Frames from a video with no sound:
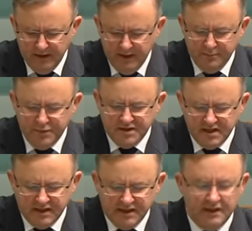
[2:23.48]
in
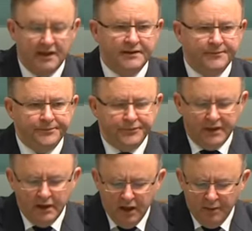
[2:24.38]
particular,
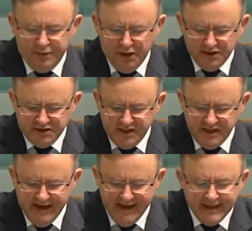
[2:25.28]

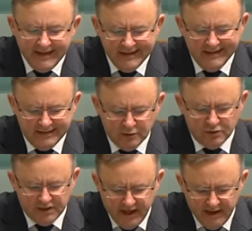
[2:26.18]
abolishing any legal
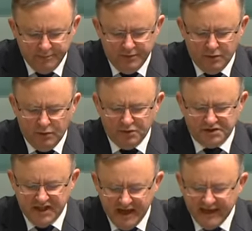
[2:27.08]
cap or
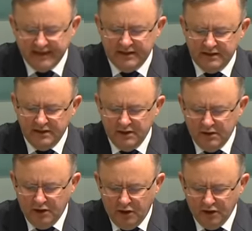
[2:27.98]
target
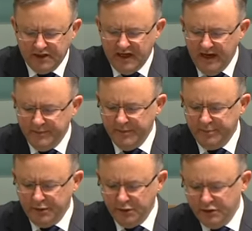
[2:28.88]
on carbon
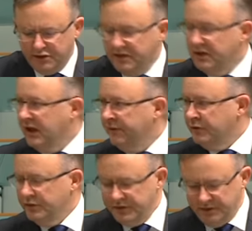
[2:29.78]
pollution
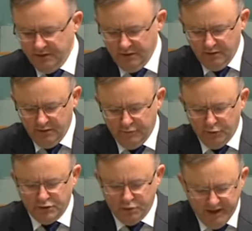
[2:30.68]
levels
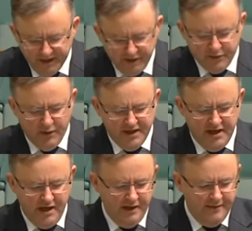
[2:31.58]
for
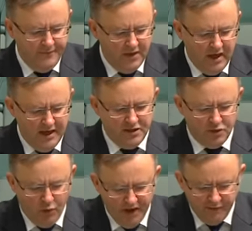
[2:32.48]
2020 and
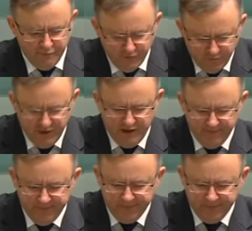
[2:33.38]
2050.